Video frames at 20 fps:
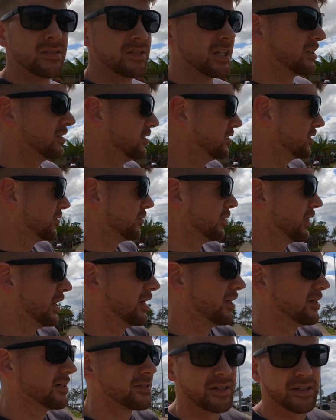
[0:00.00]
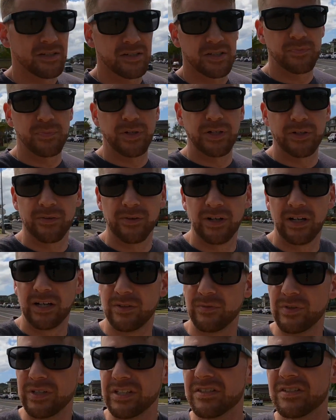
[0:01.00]
Take a look around as I spin
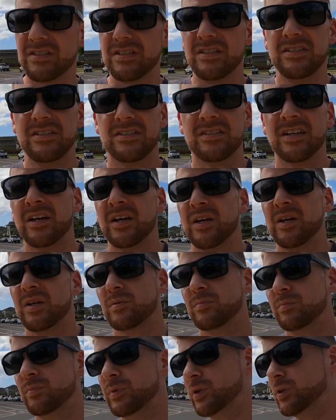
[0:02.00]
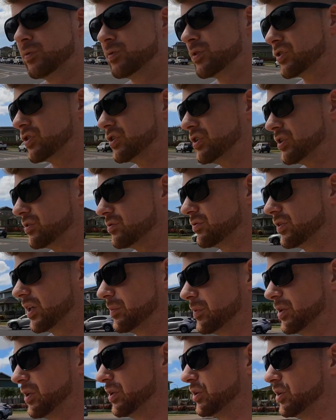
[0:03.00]
around and we can see these beautiful single
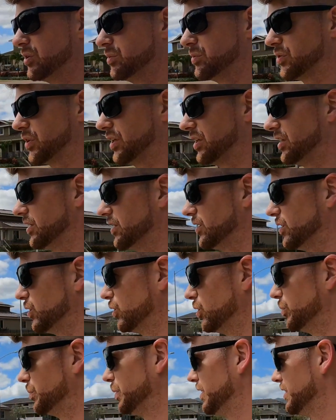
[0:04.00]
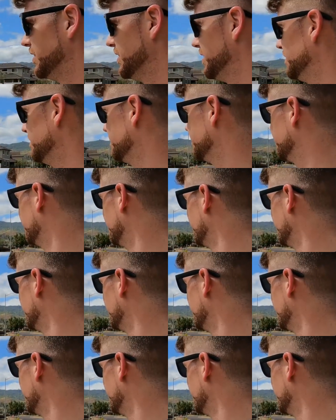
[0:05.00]
family homes right here in Ho'opili.